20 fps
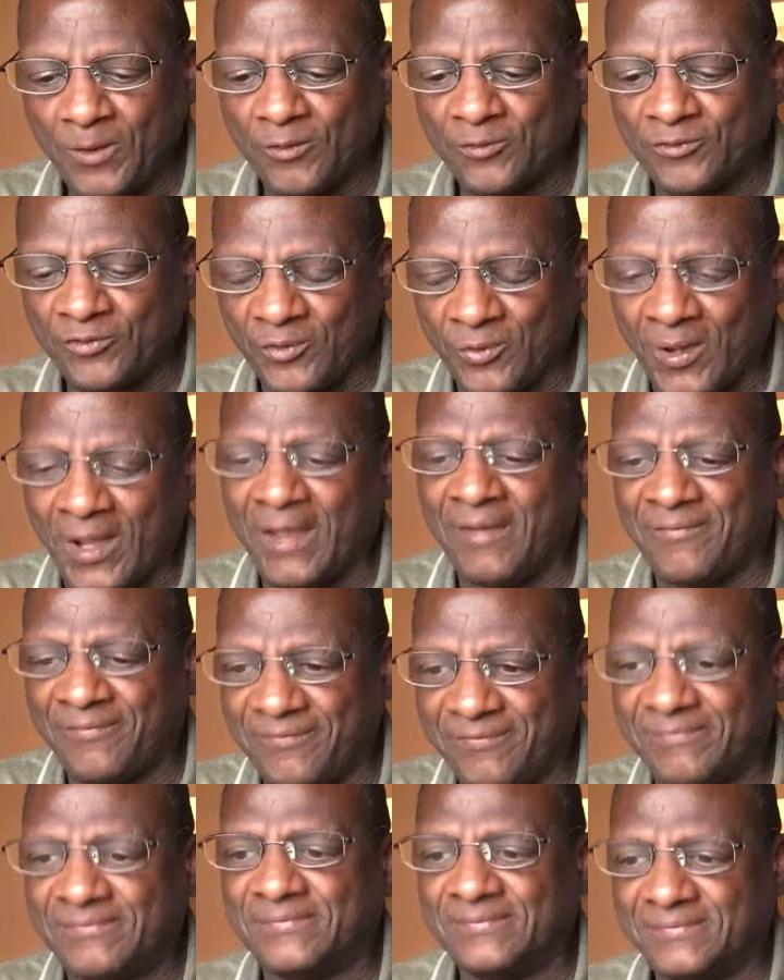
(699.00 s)
So
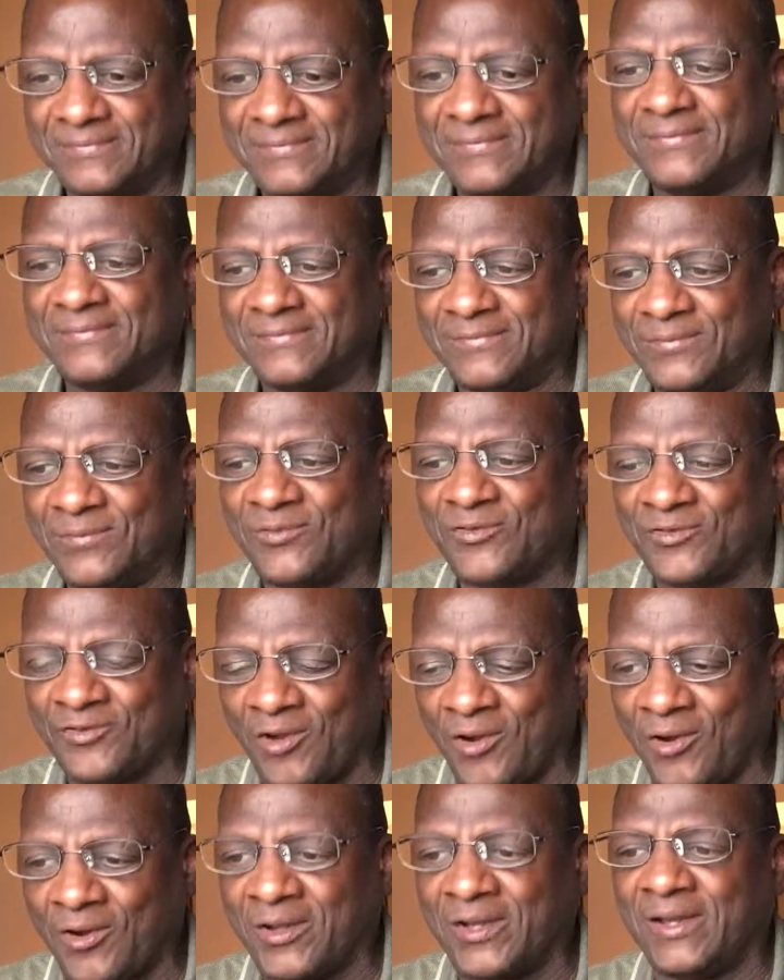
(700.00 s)
I've
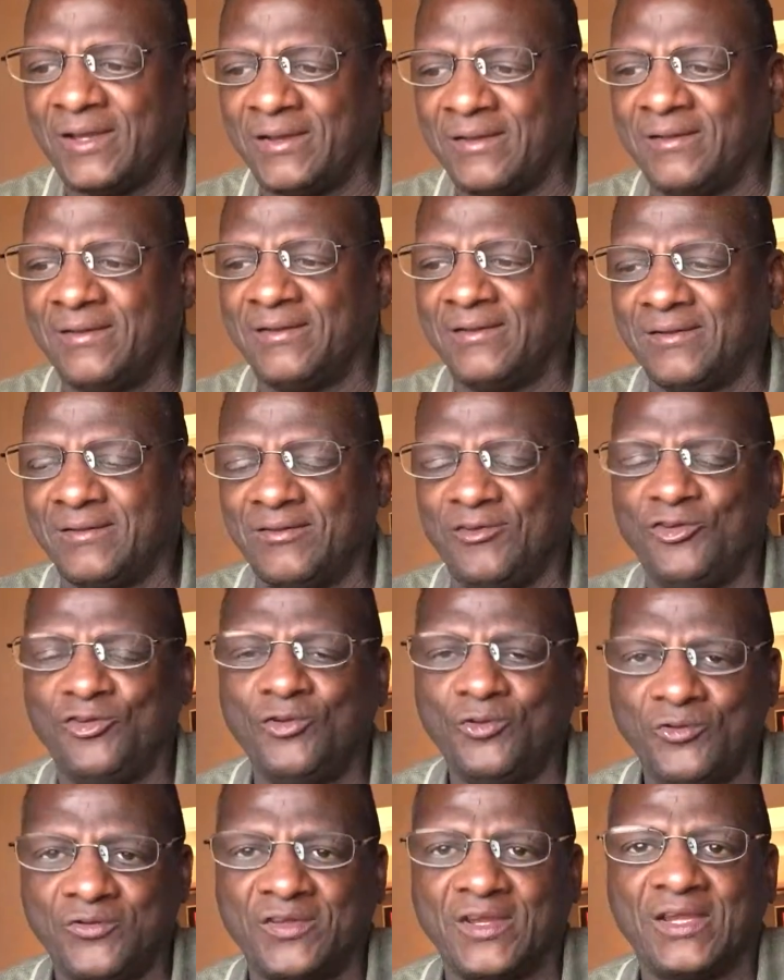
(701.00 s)
started
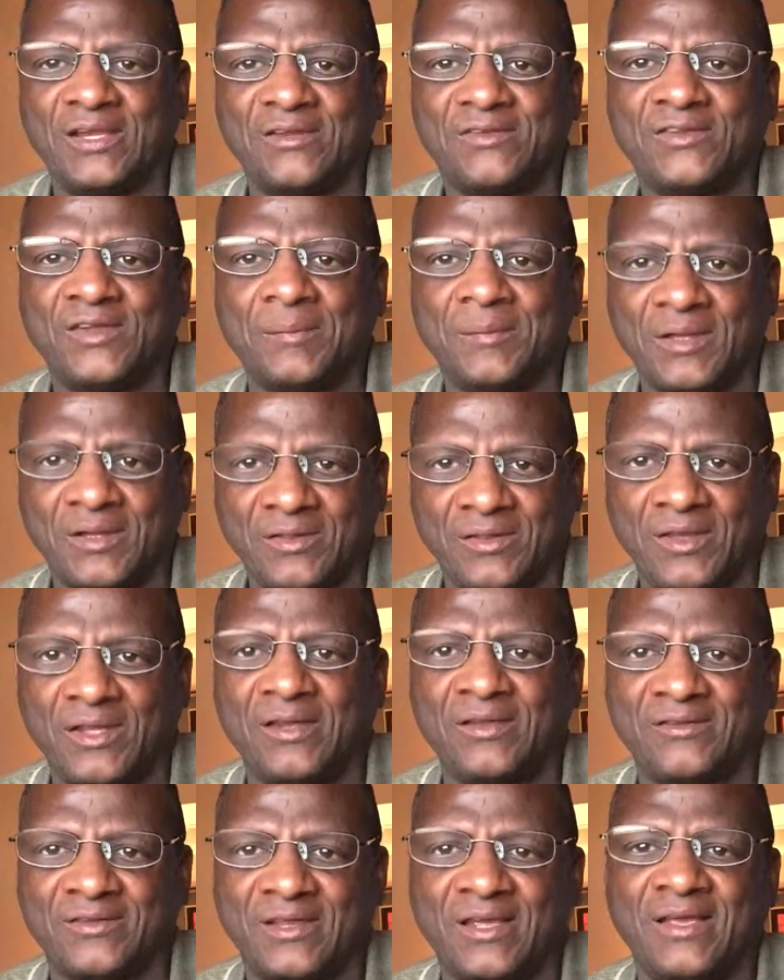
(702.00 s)
using some of the
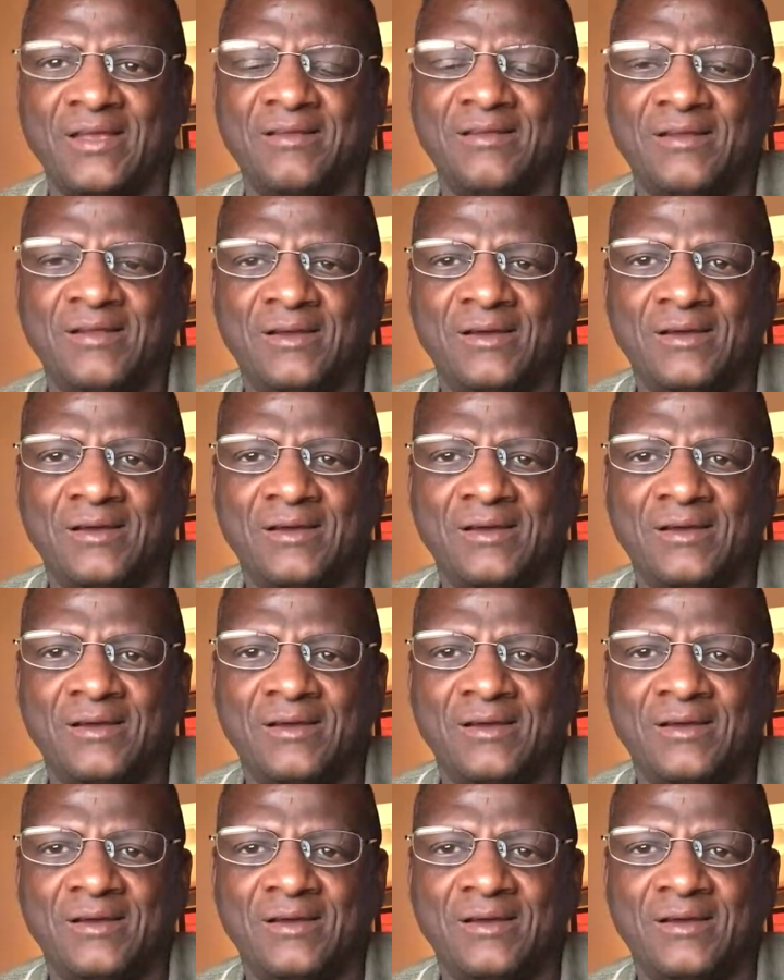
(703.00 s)
things that